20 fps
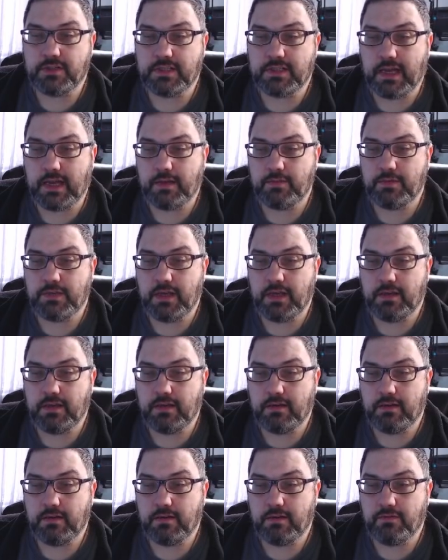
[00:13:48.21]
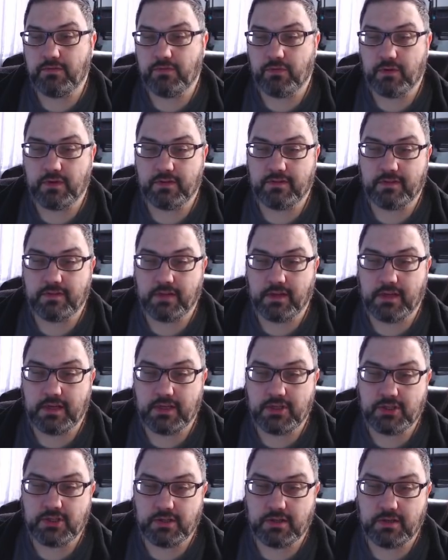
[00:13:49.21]
time taken for
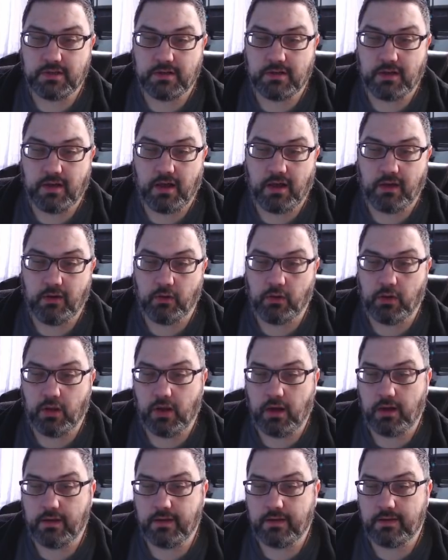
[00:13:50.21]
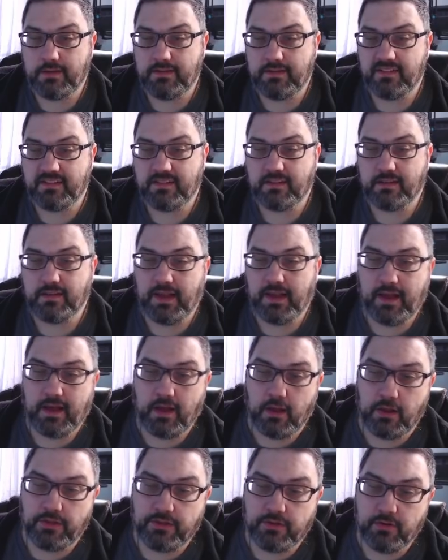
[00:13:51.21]
installation, auto login, disk
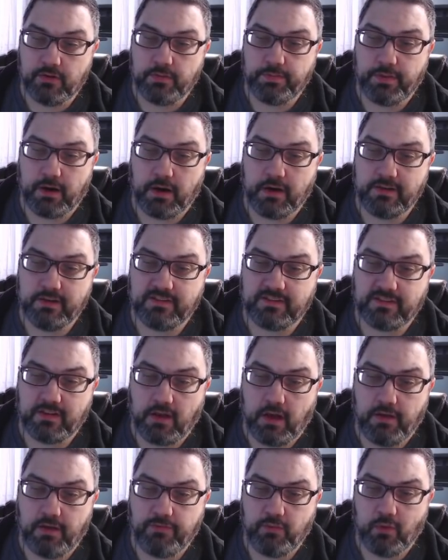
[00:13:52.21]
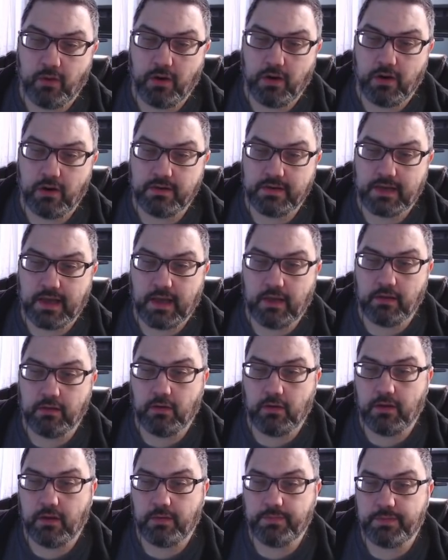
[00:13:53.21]
layout, third-party software,
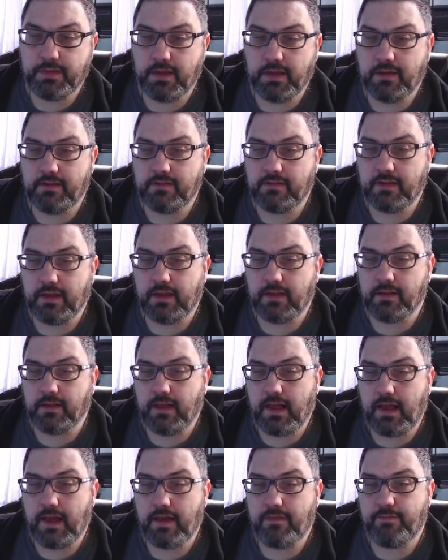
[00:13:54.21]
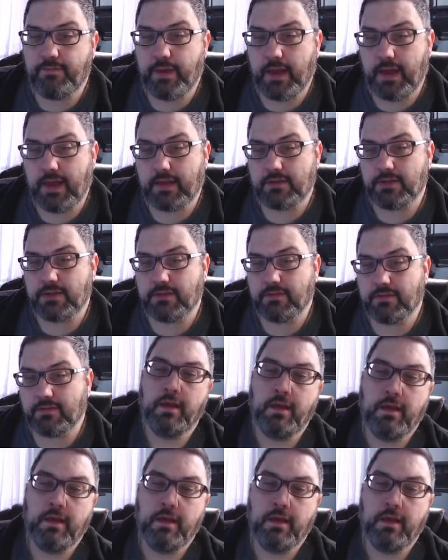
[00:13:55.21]
download updates, and live patches.